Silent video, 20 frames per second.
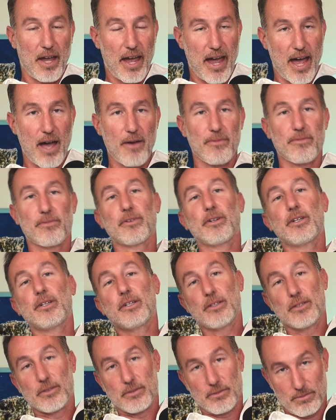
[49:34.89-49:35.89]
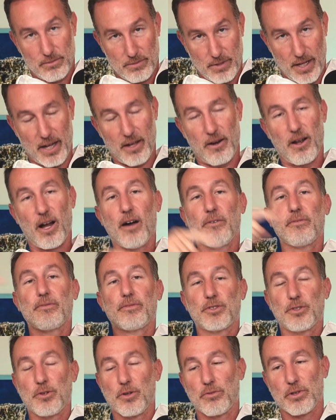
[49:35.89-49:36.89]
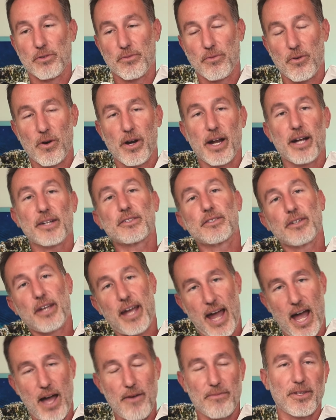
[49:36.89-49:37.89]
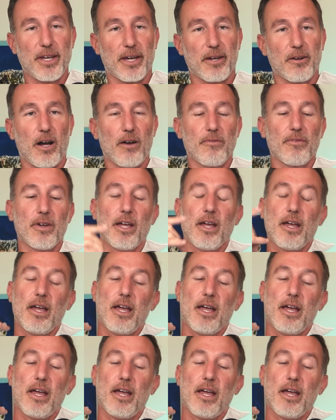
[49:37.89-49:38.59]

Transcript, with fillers: Half, take it off, two, three, four X, half, take it off.